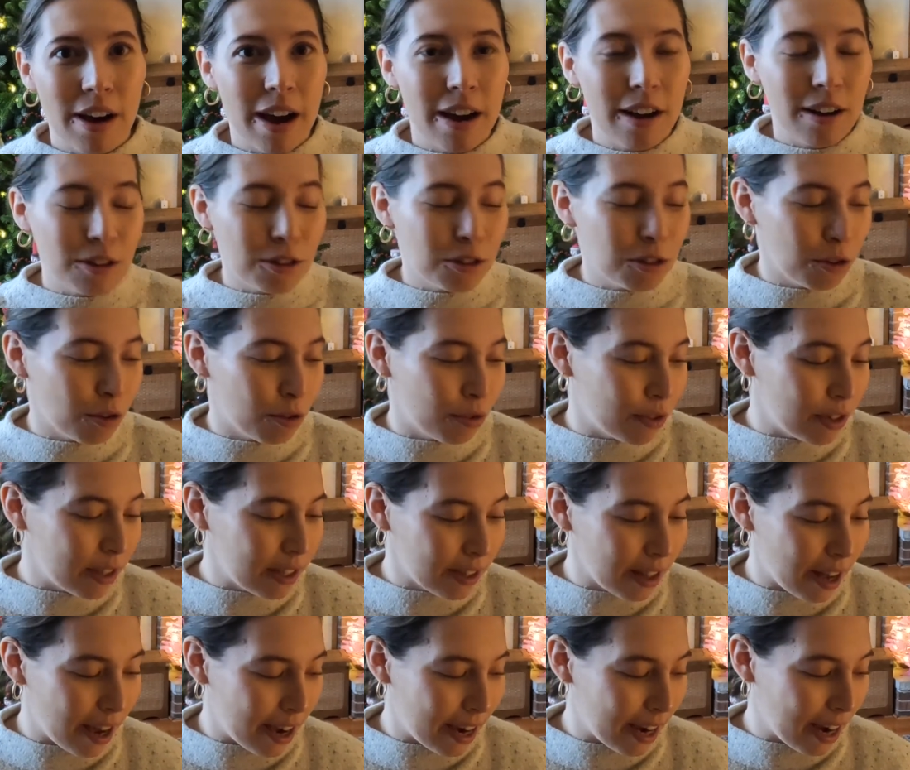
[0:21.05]
I also feel
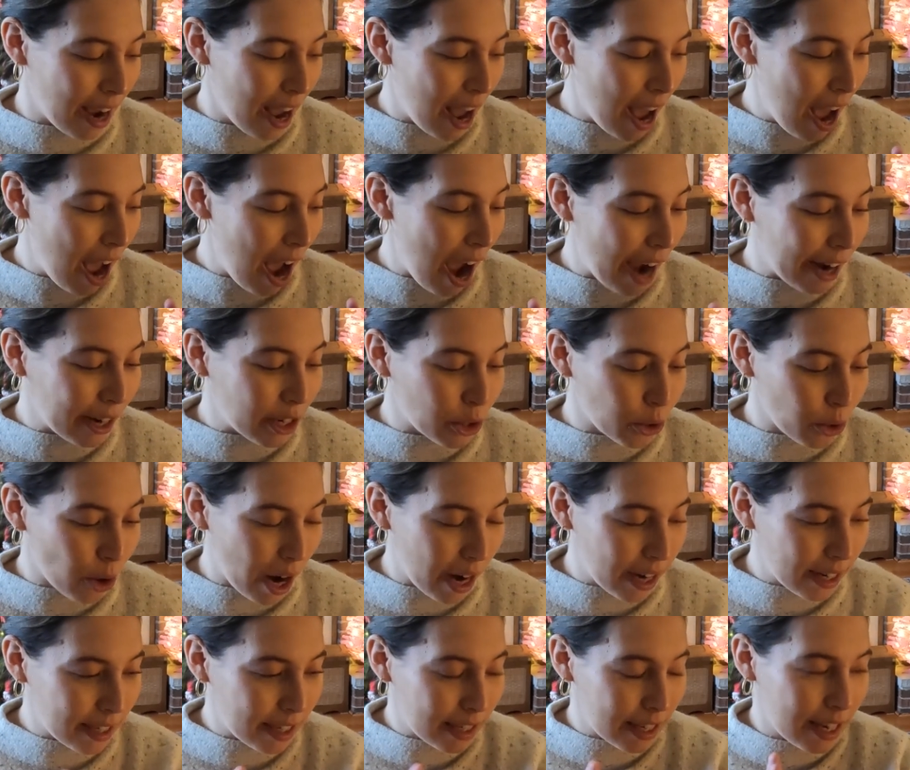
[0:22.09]
like I
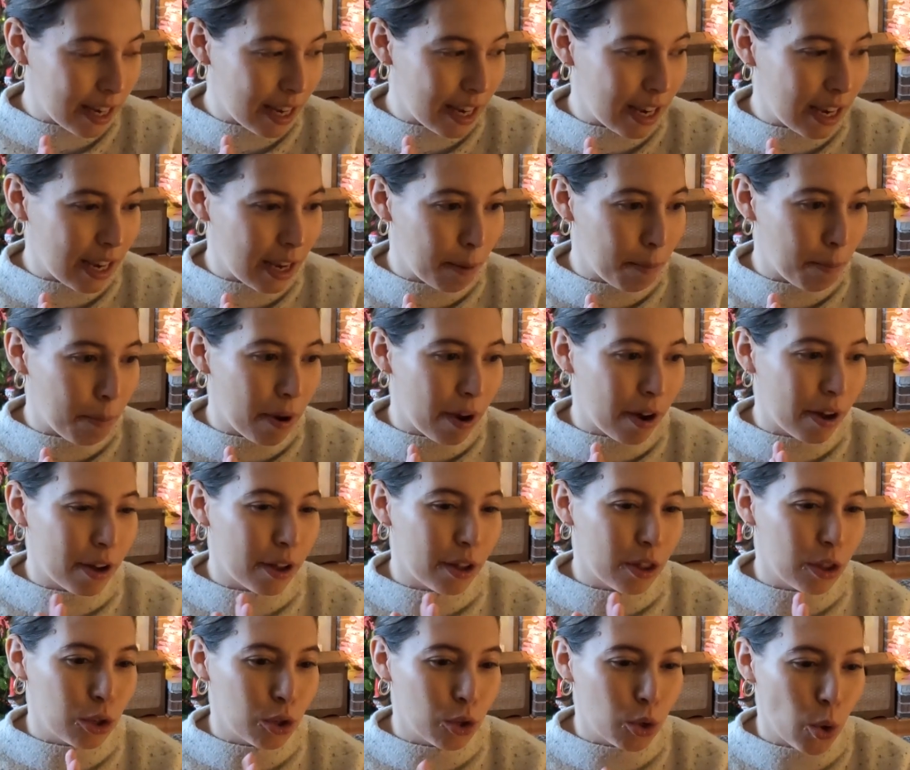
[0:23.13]
try to keep
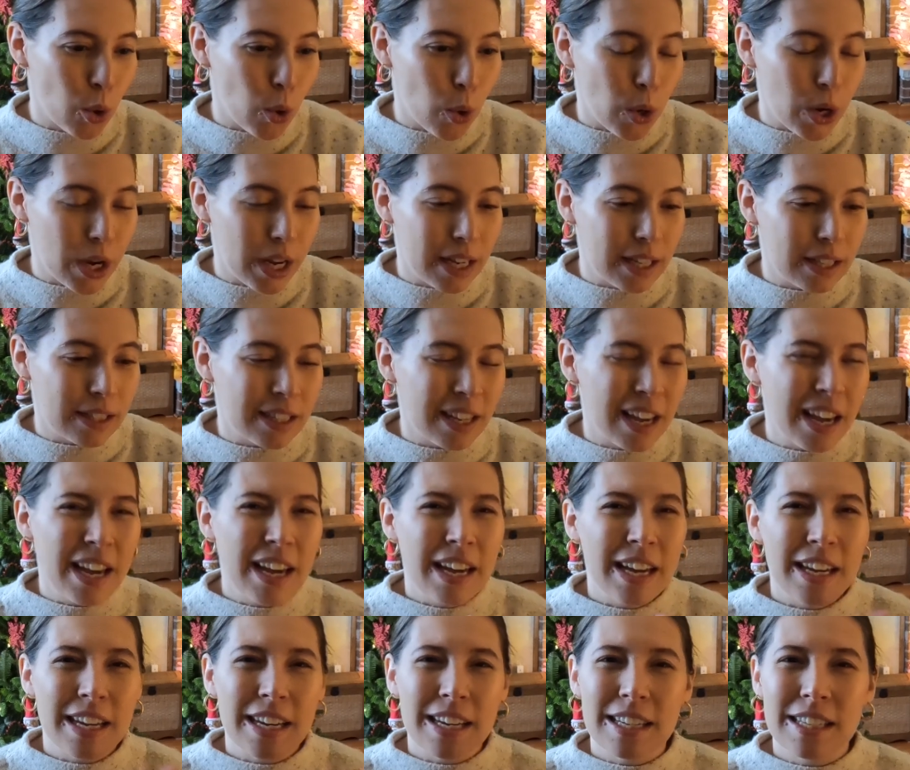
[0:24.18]
the toys
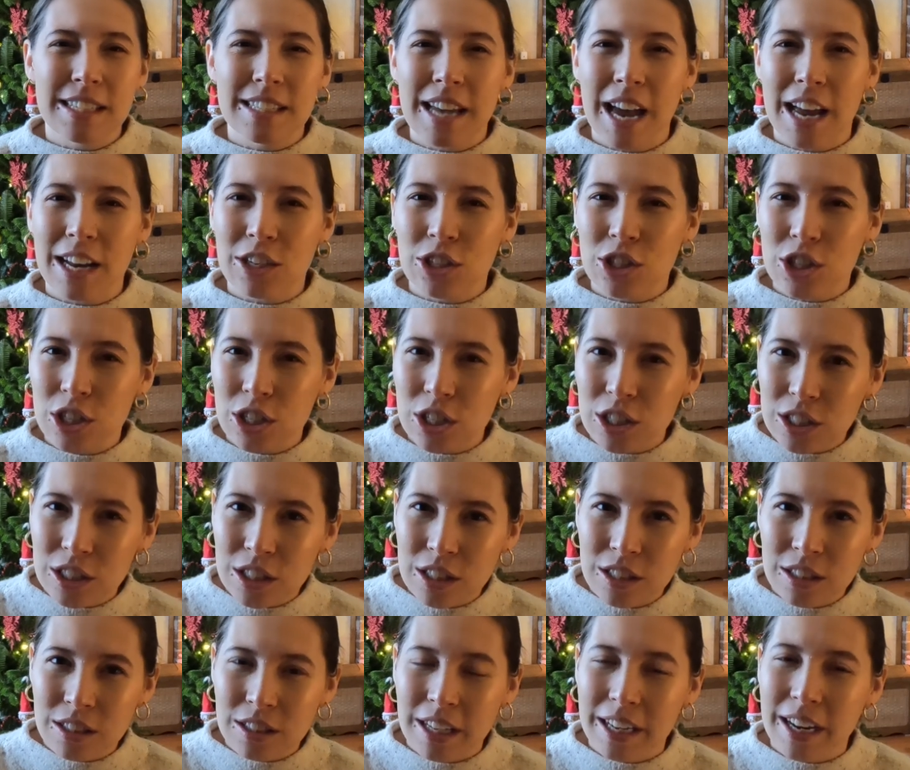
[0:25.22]
intentional,
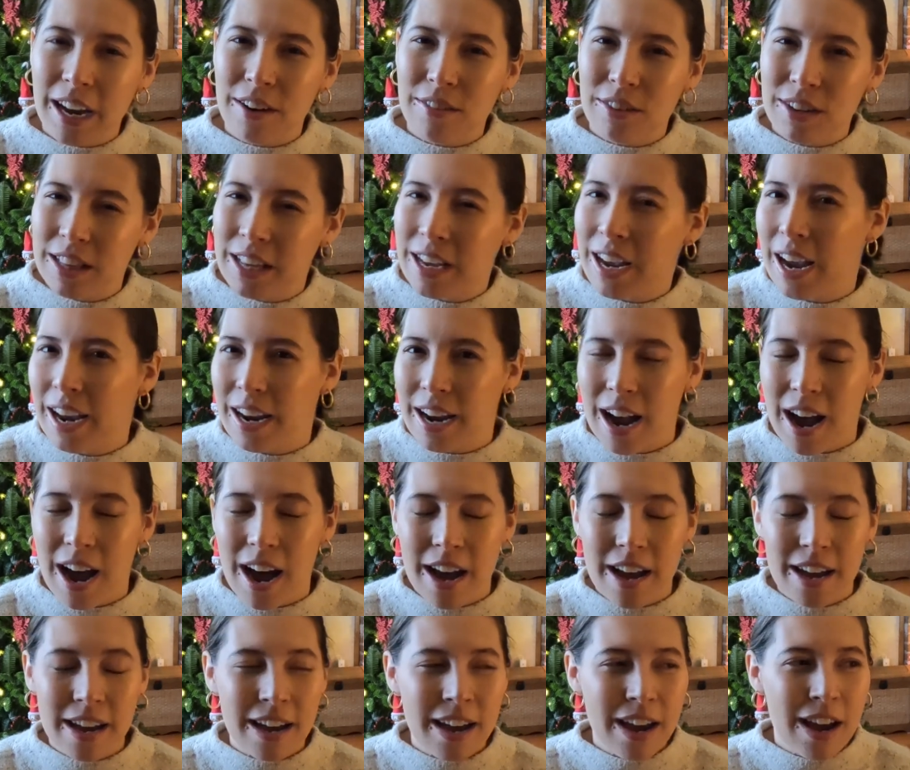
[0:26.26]
like everything I
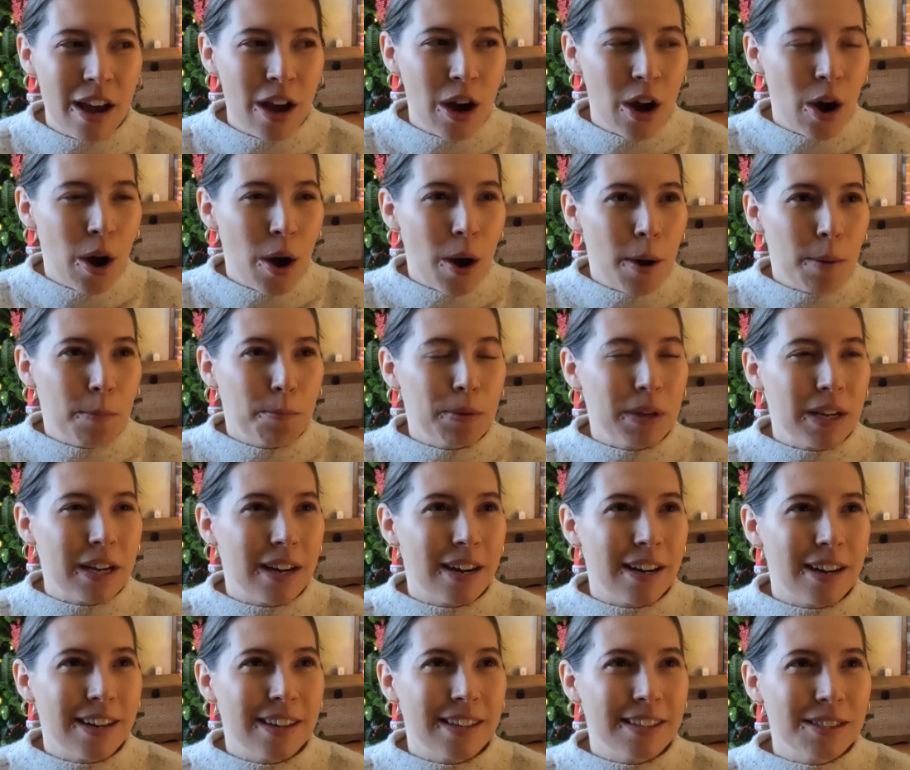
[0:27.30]
got,
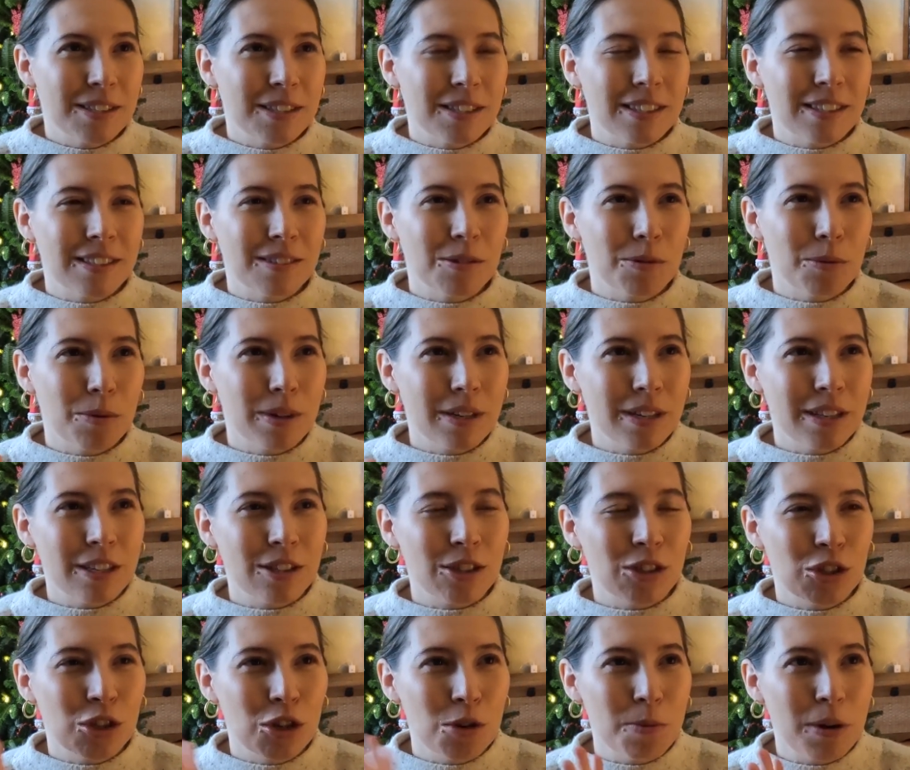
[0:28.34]
because when
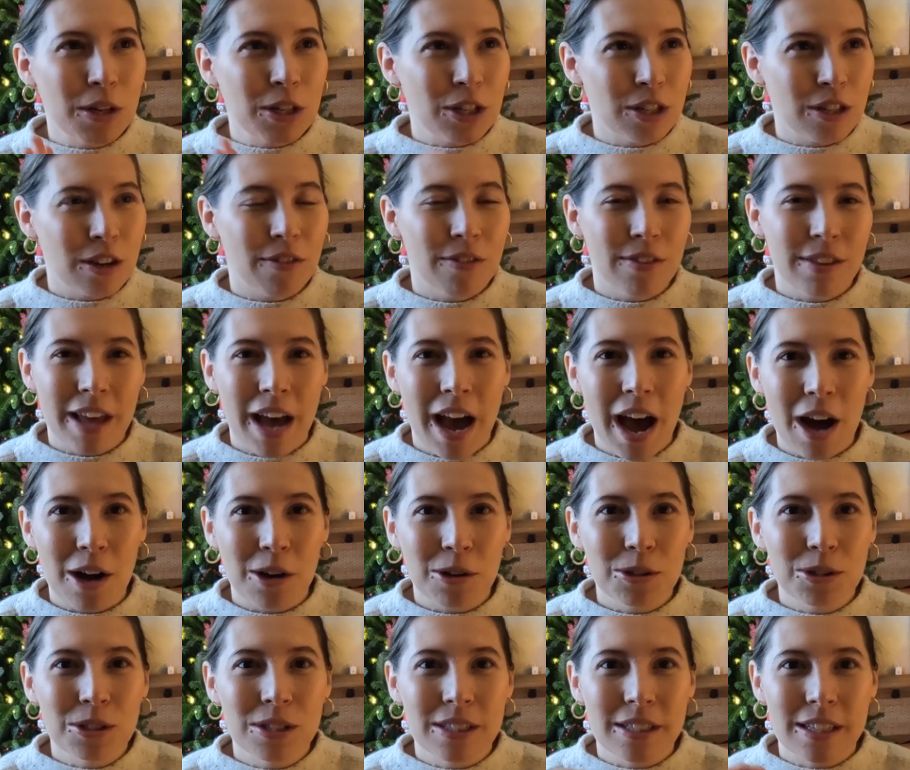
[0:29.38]
there's too much stuff in the
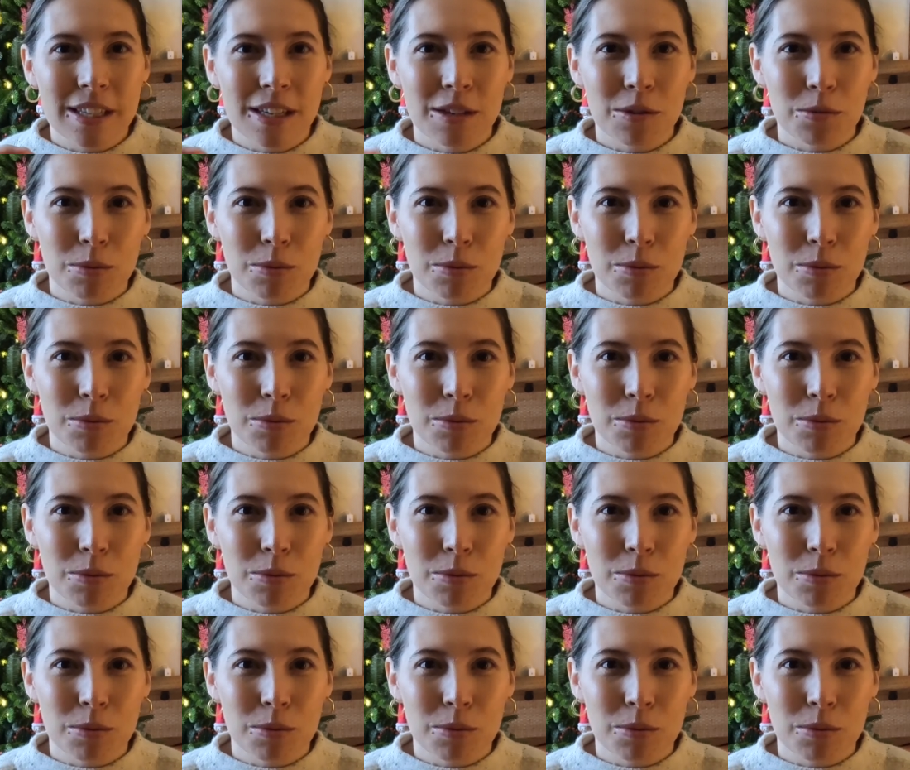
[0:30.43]
house,